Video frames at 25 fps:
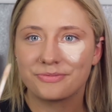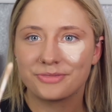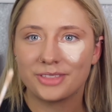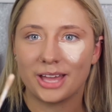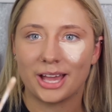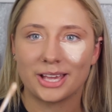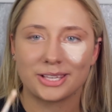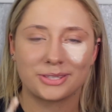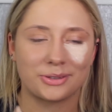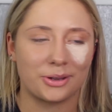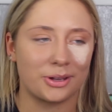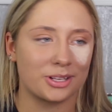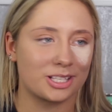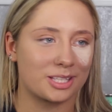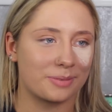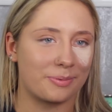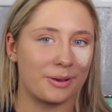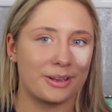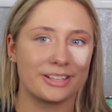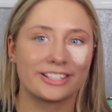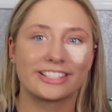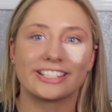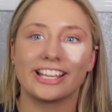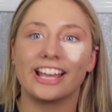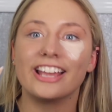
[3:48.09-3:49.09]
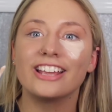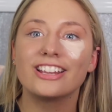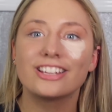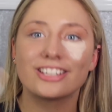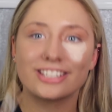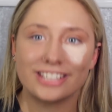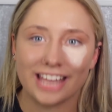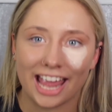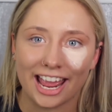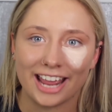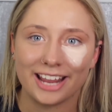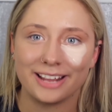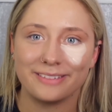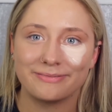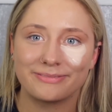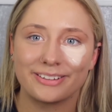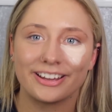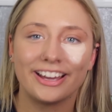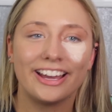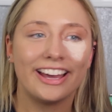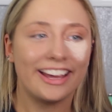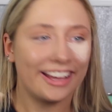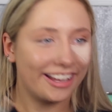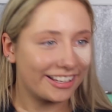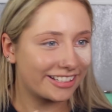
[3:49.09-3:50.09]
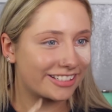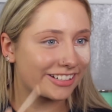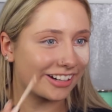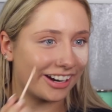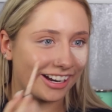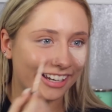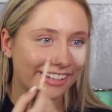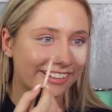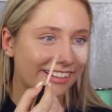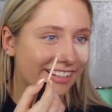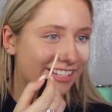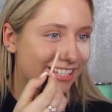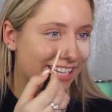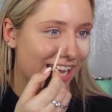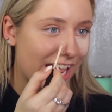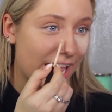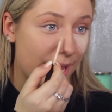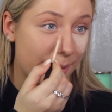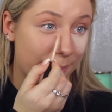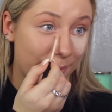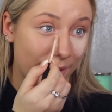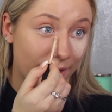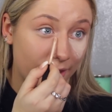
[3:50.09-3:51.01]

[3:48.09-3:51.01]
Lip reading: That's what I was supposed to say. Shape. A triangle shape.